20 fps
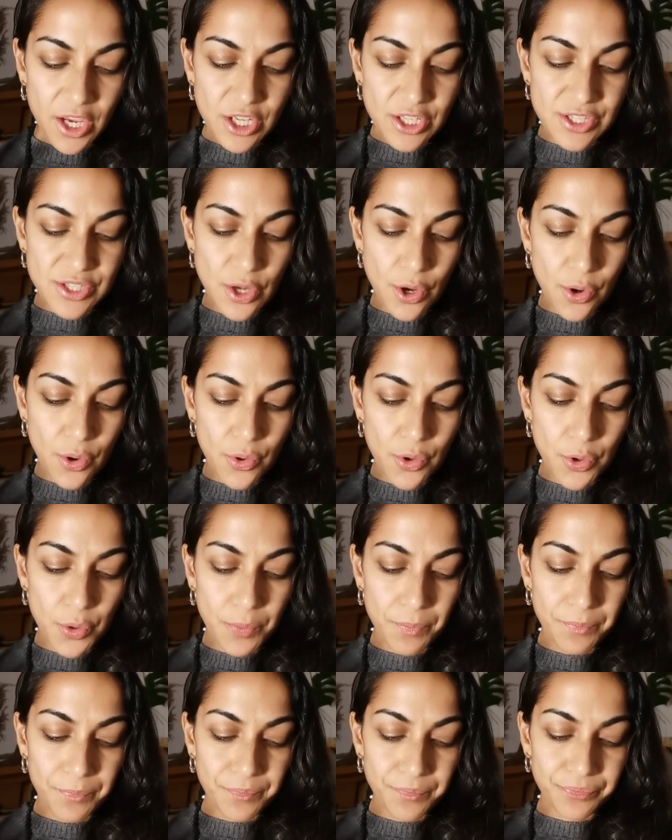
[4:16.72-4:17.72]

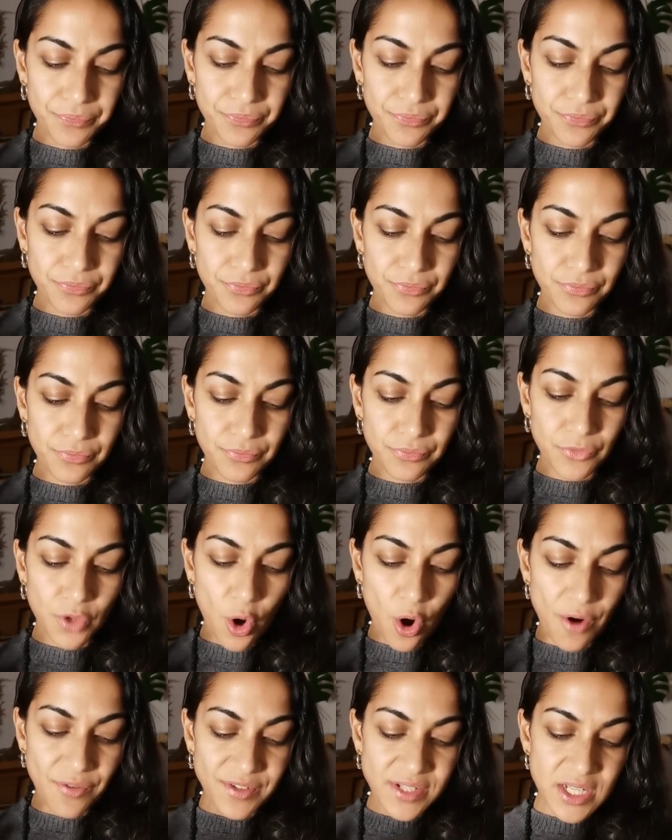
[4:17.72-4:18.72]
So
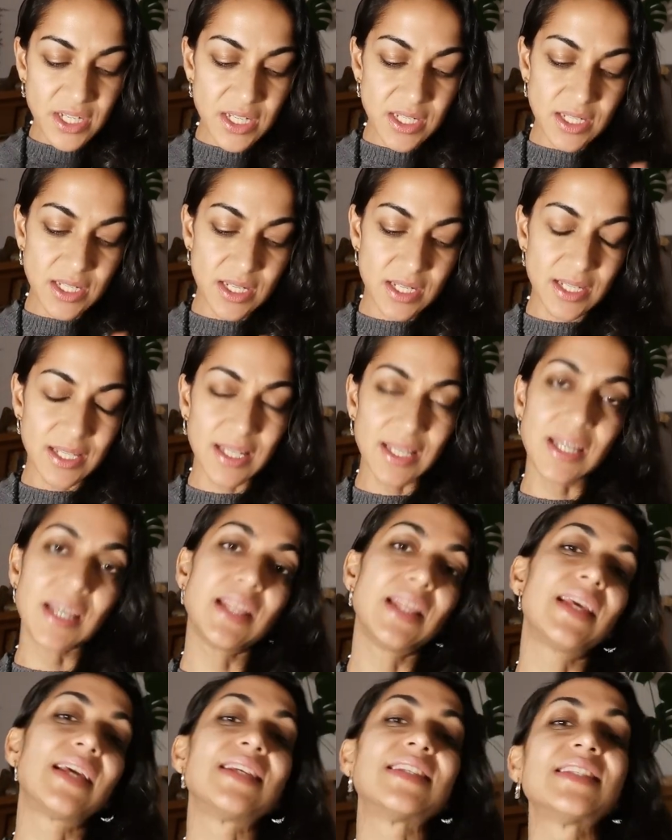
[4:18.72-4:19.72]
often
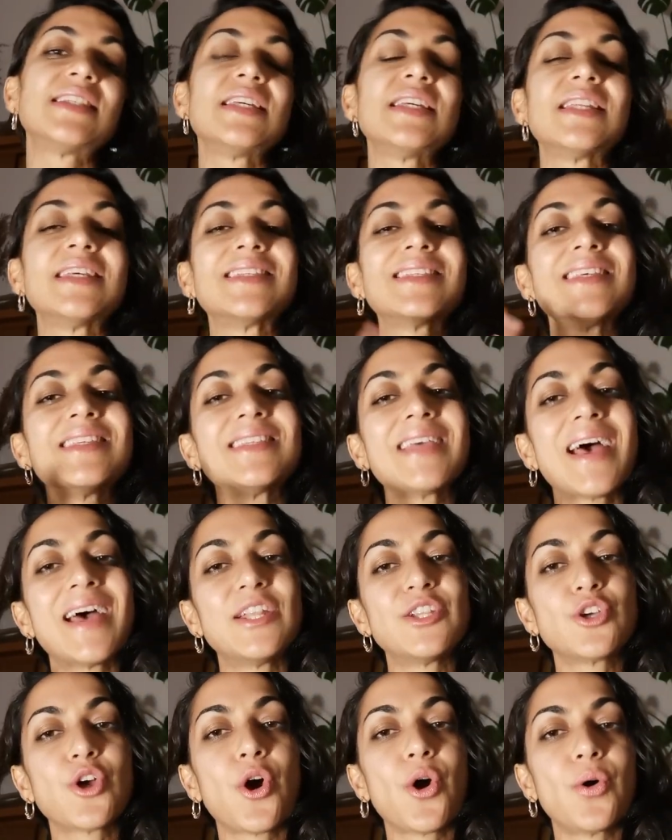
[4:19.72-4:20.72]
healing is seen as this
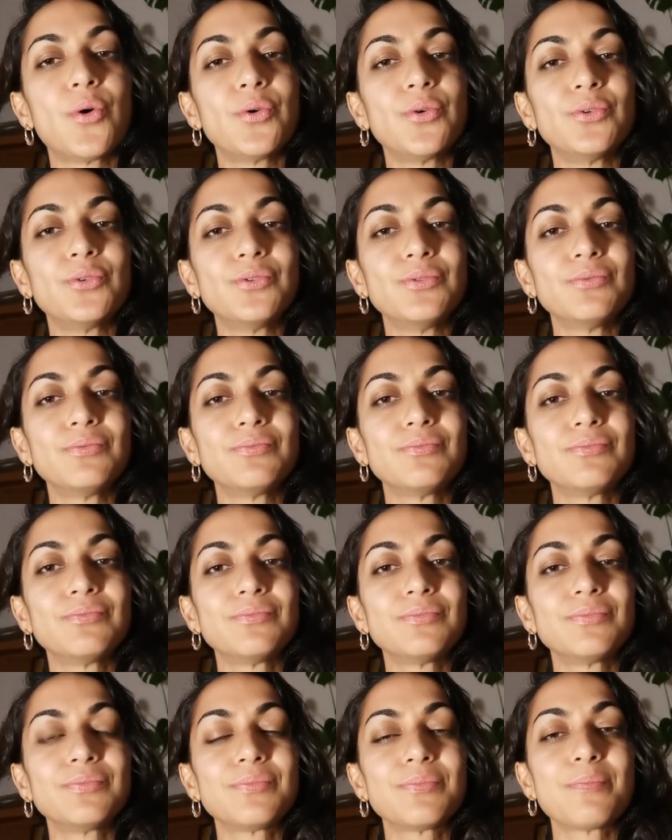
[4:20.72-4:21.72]
end goal,
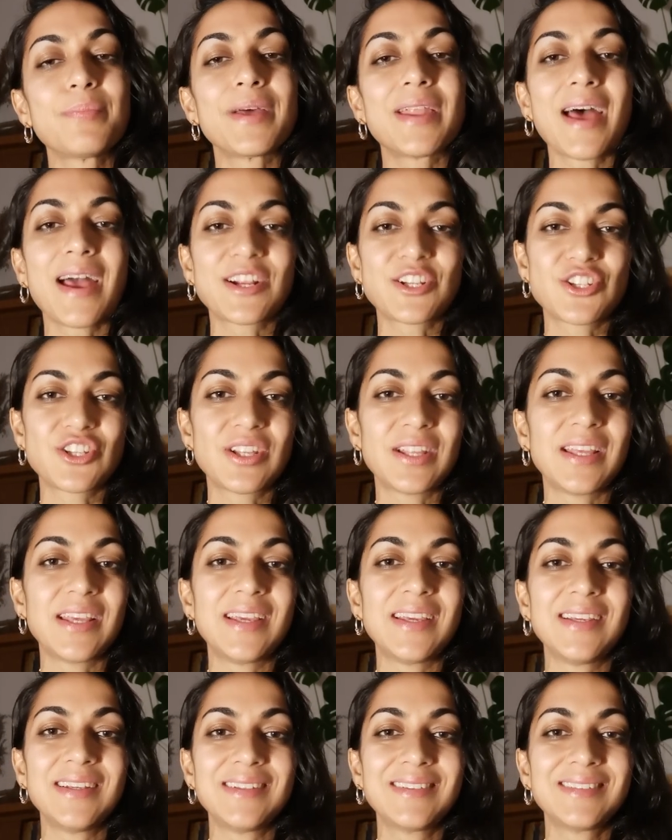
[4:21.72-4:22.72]
but
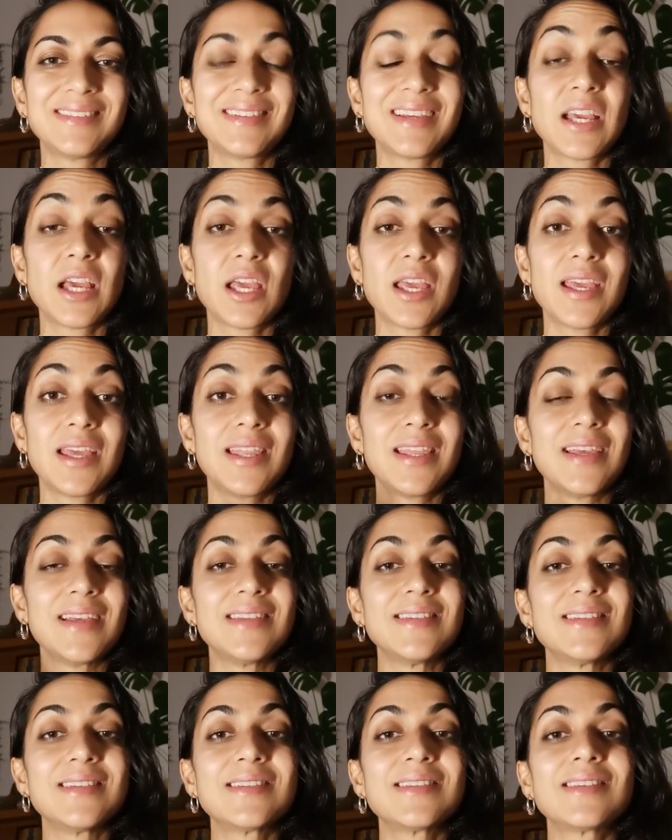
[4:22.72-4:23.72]
actually it
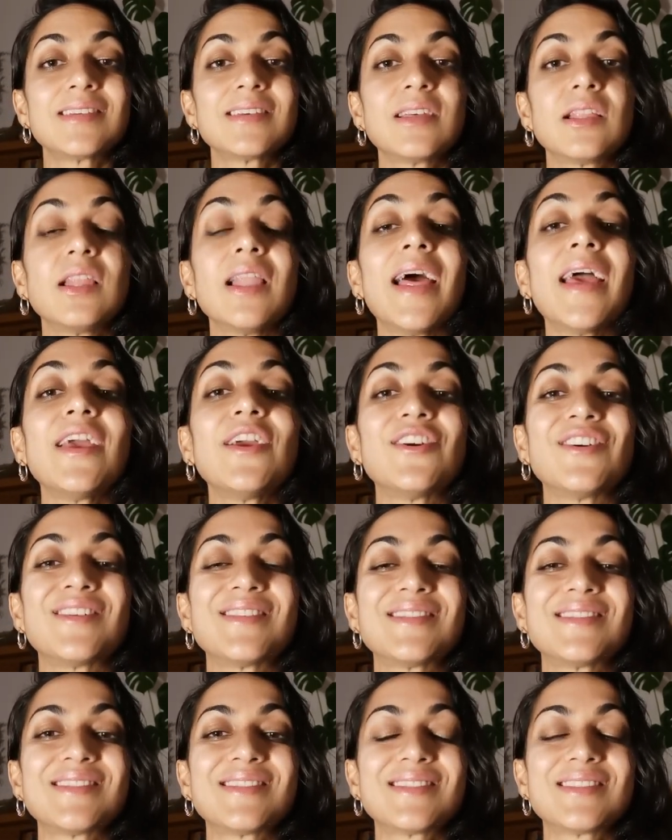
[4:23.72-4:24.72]
is
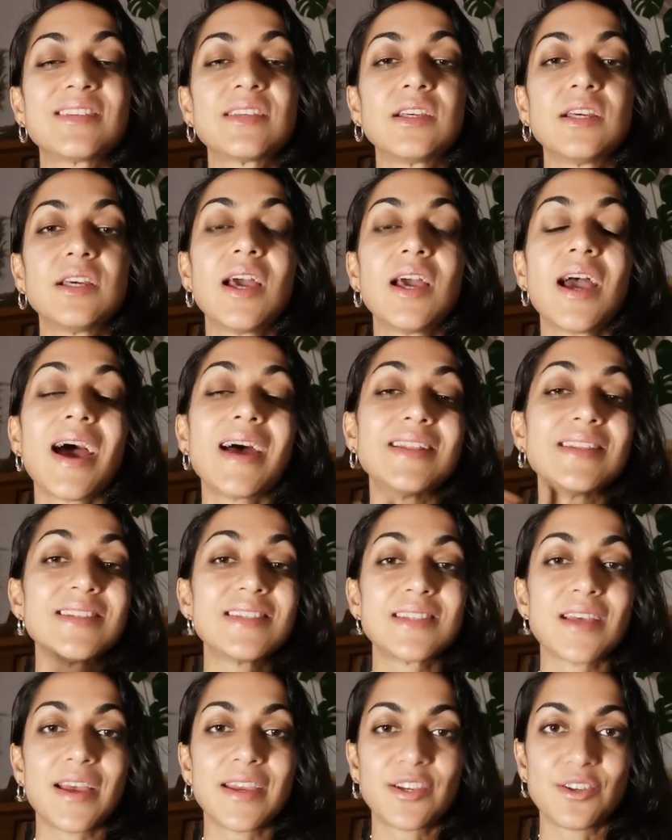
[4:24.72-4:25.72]
layers and
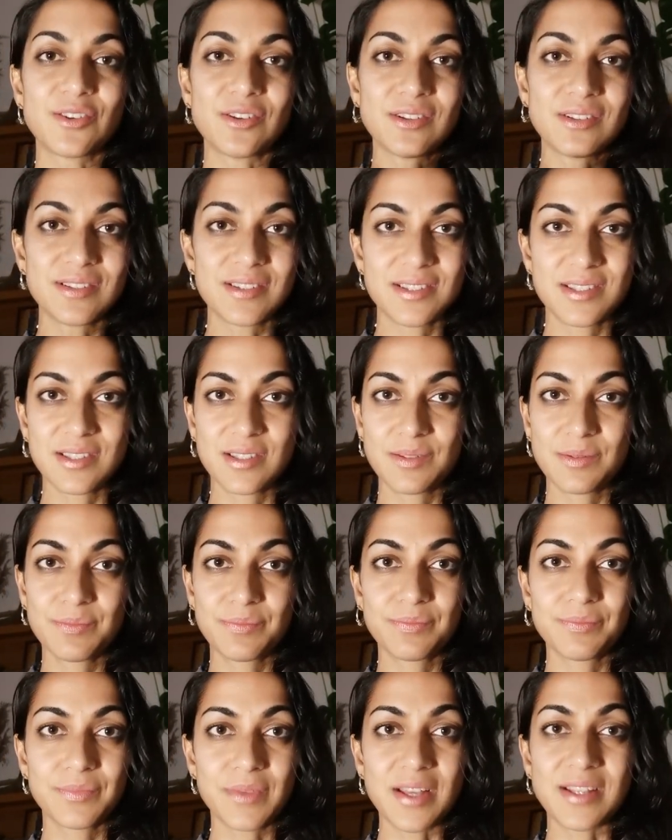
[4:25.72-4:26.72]
cycles
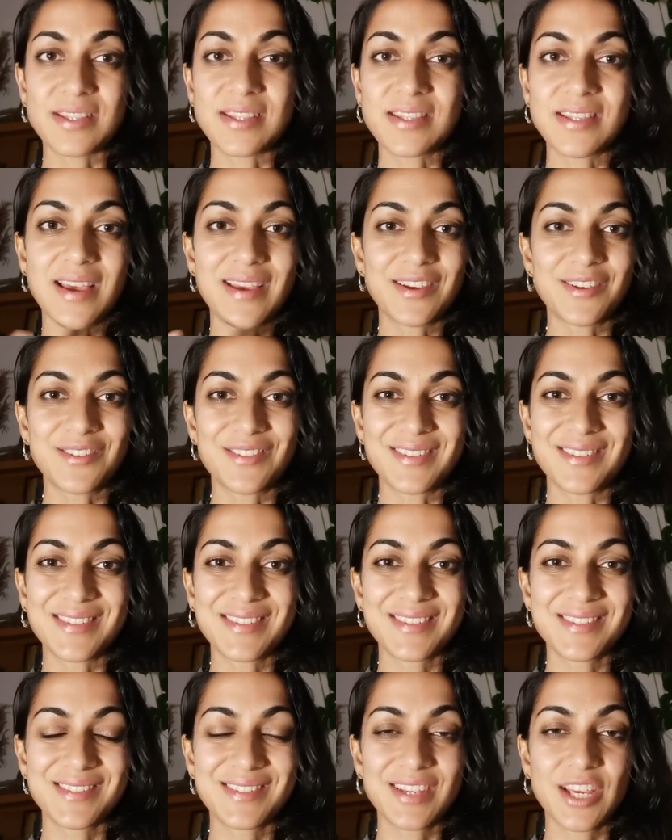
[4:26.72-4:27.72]
and
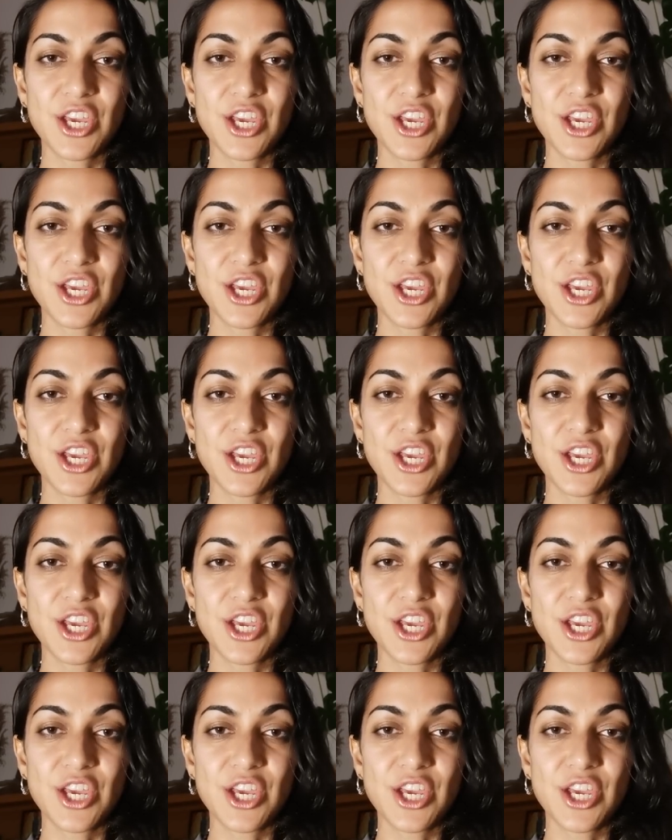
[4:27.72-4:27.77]
cycles.